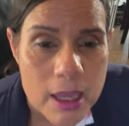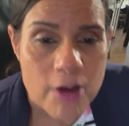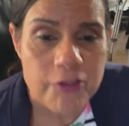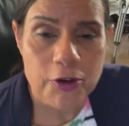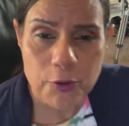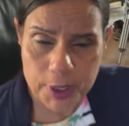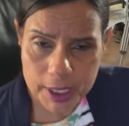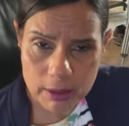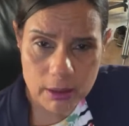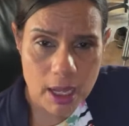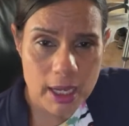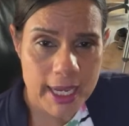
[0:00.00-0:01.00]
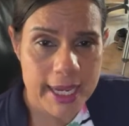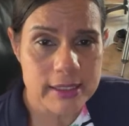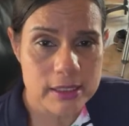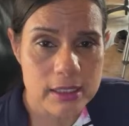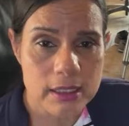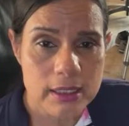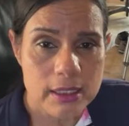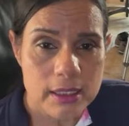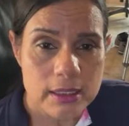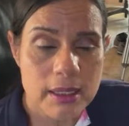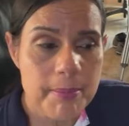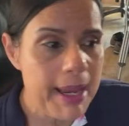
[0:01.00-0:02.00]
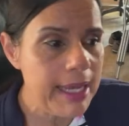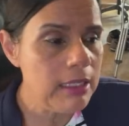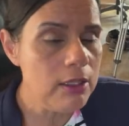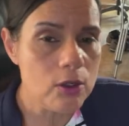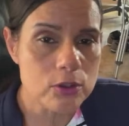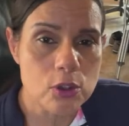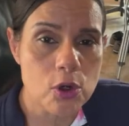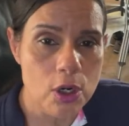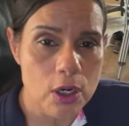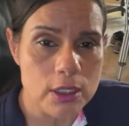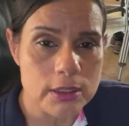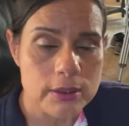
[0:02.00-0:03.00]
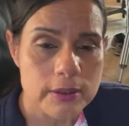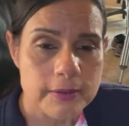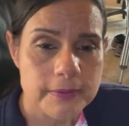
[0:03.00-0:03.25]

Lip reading: For real, Hazel, the man looked good.